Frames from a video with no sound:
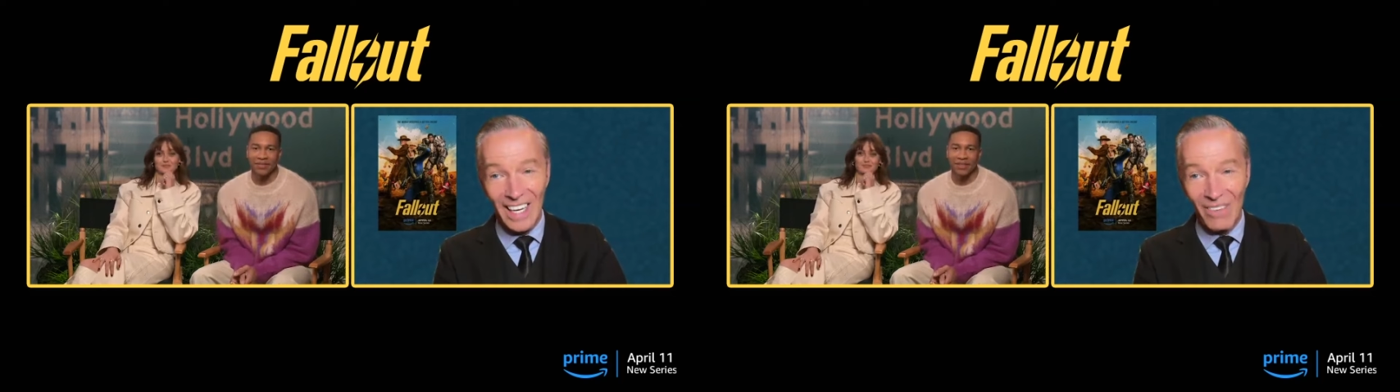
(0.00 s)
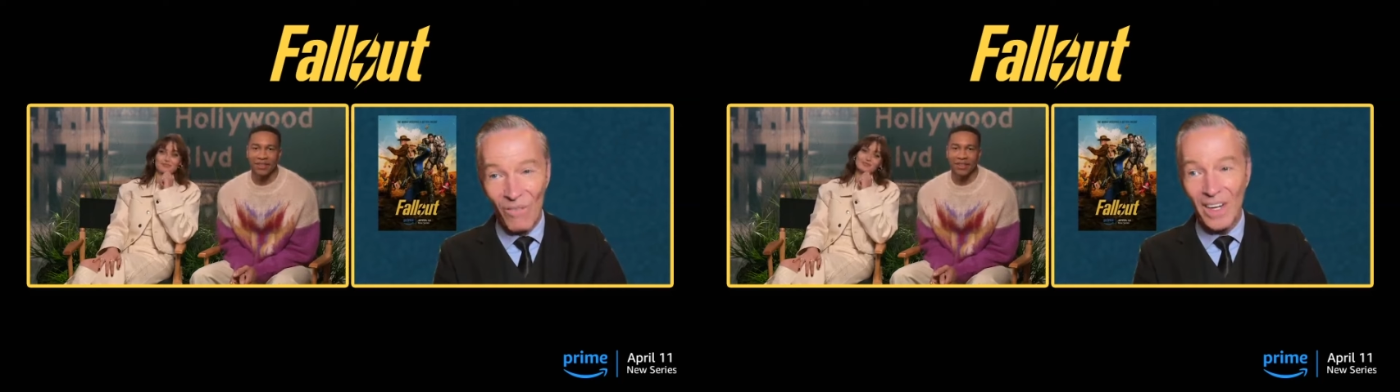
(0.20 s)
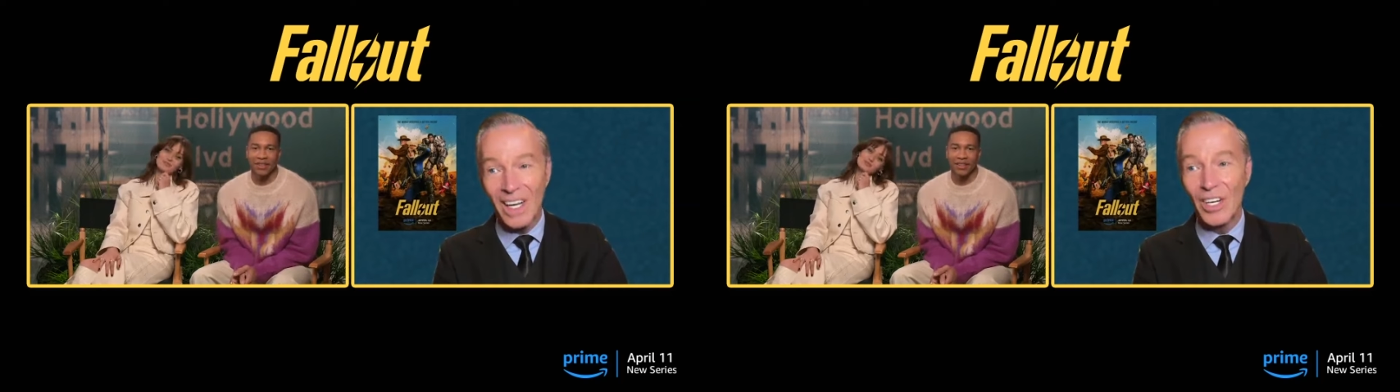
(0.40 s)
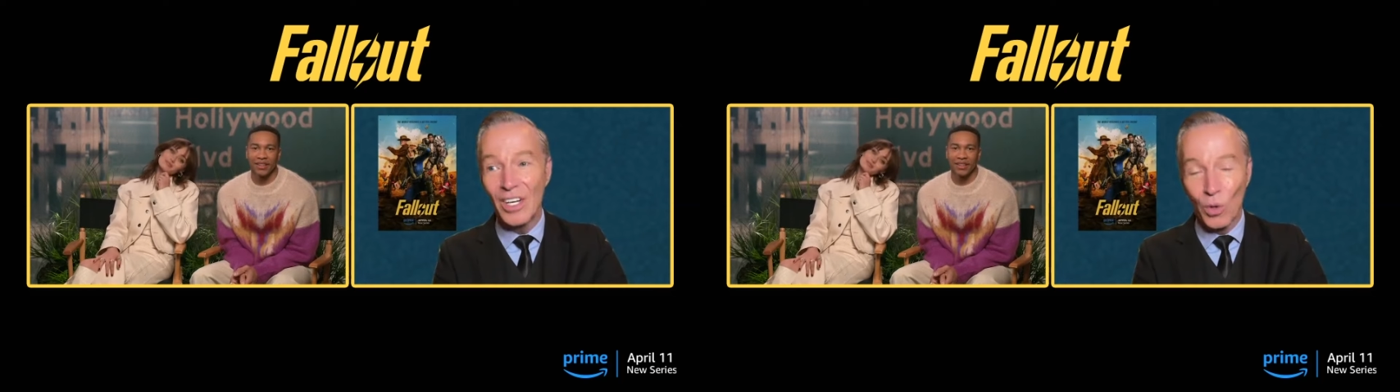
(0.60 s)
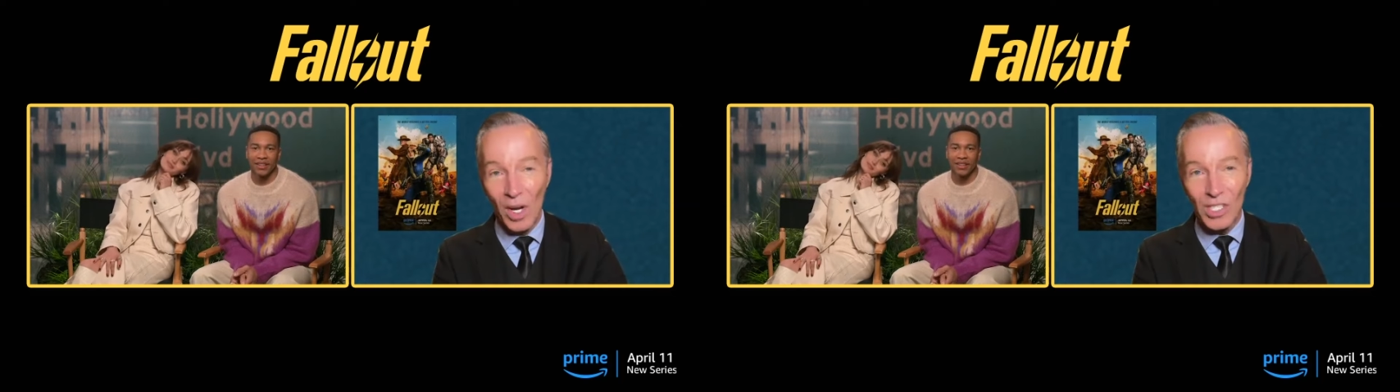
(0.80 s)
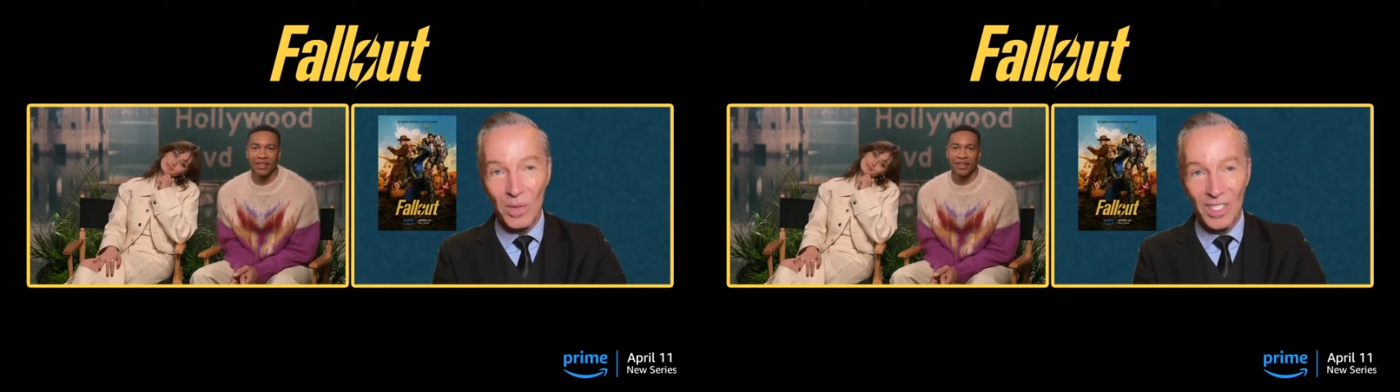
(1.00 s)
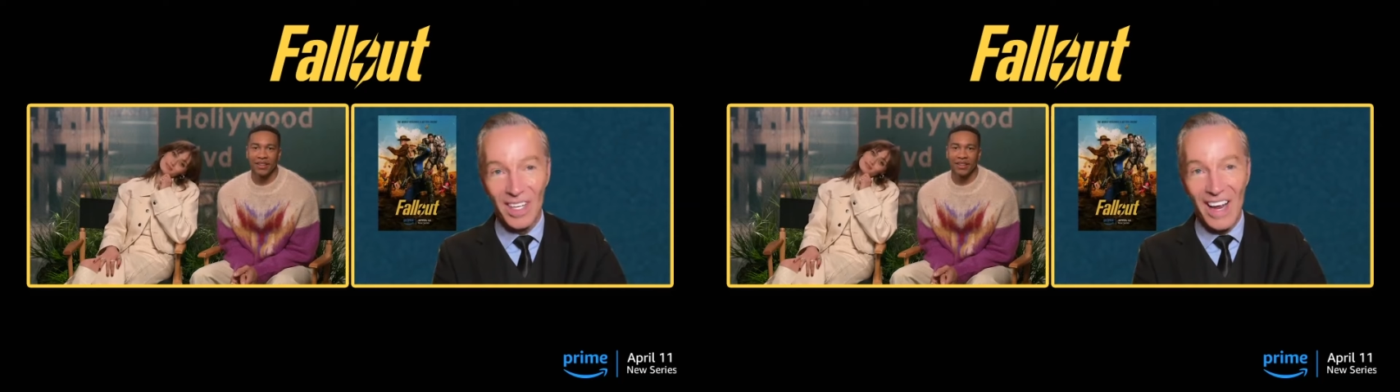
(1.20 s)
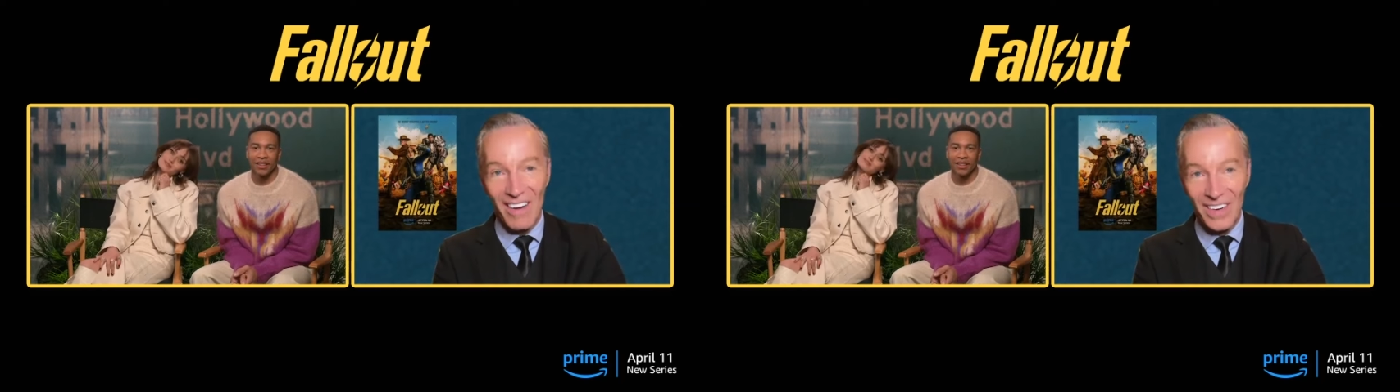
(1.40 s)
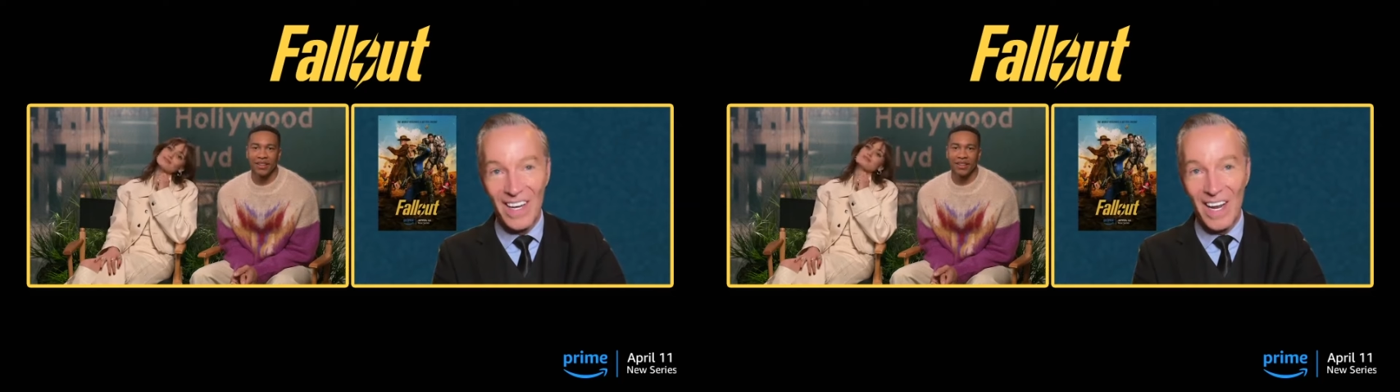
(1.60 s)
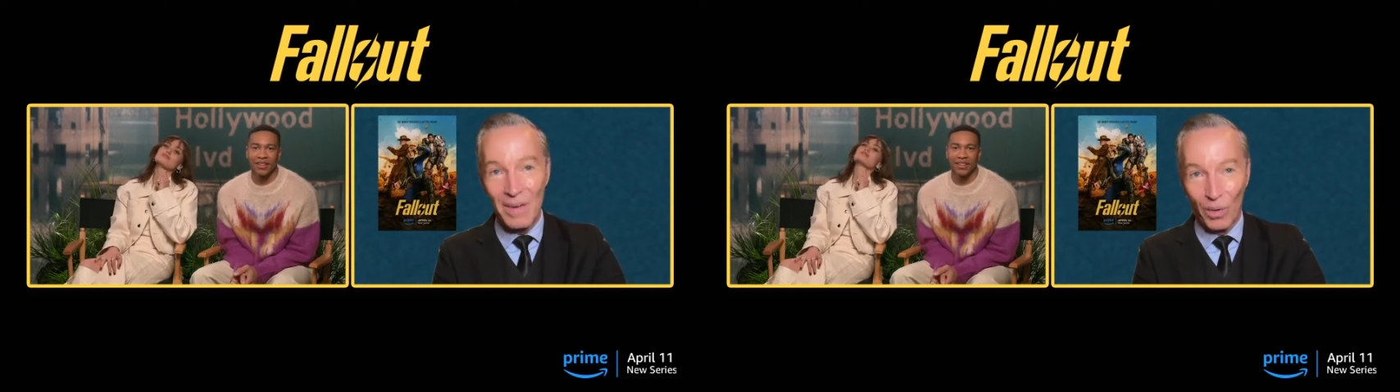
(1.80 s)
what kind of duress was it every day
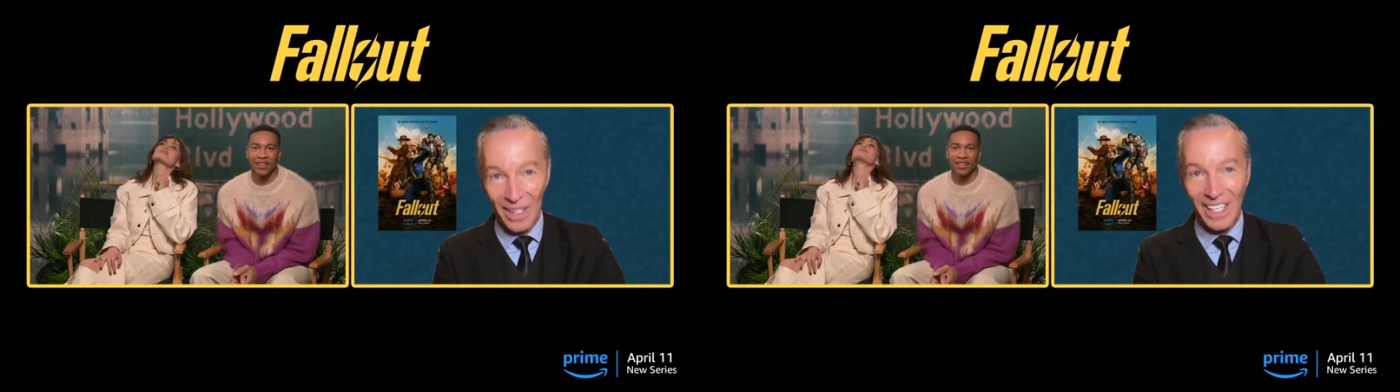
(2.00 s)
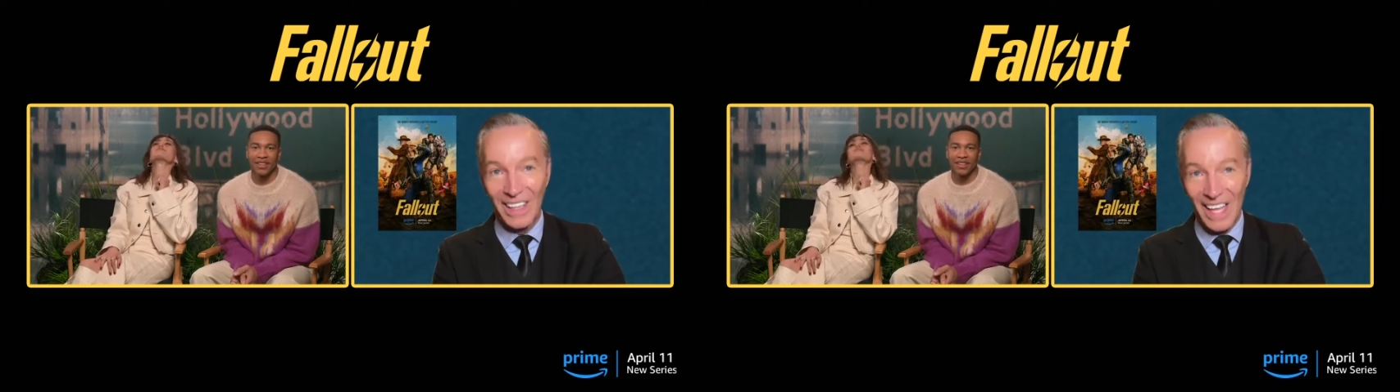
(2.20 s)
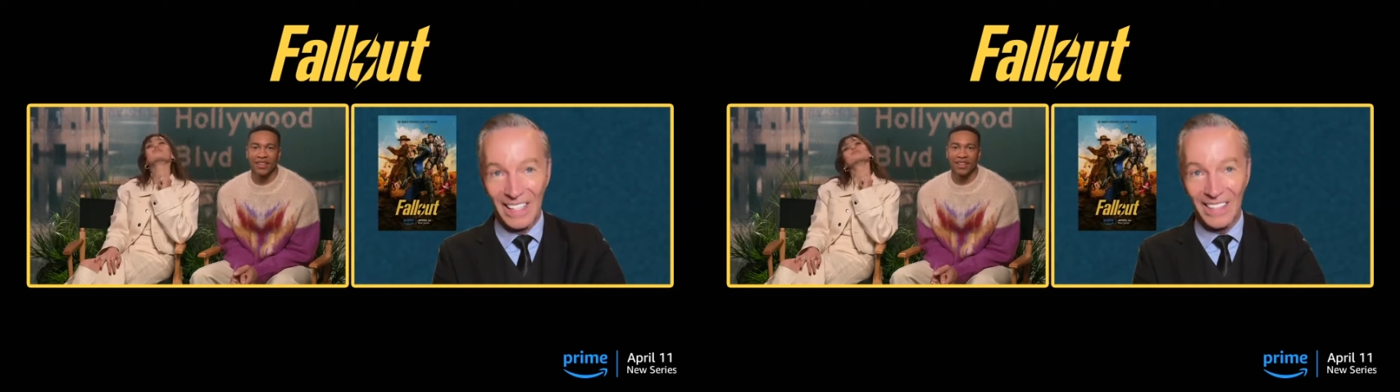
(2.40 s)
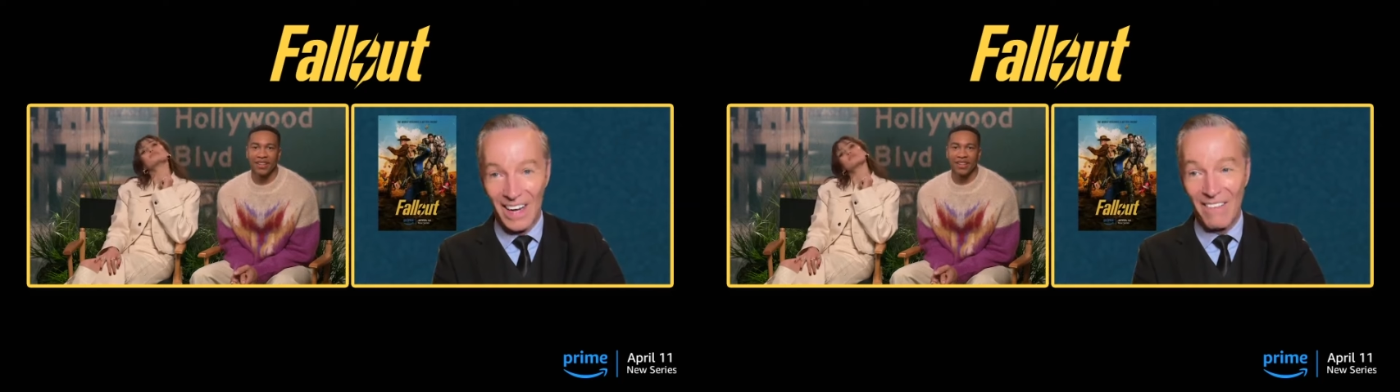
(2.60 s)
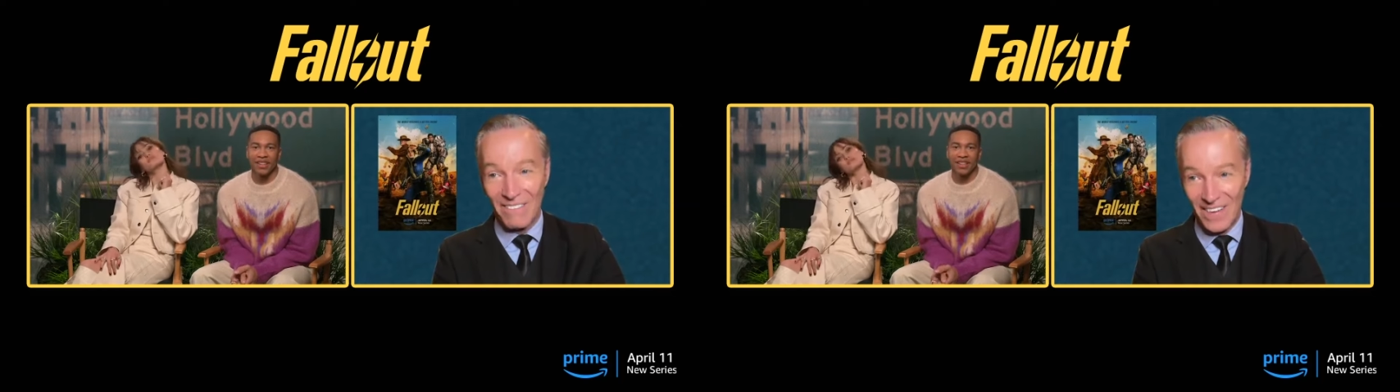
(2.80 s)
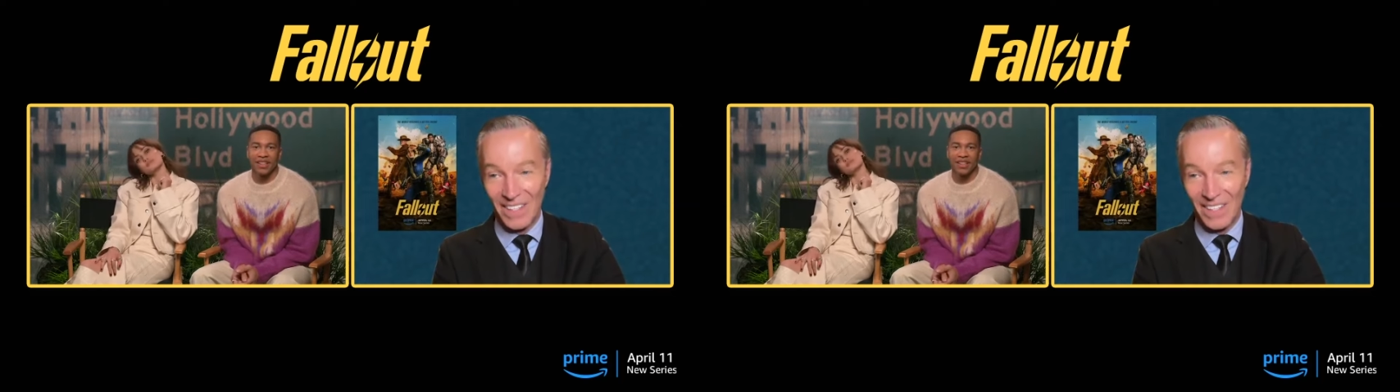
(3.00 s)
bringing that kind of feel?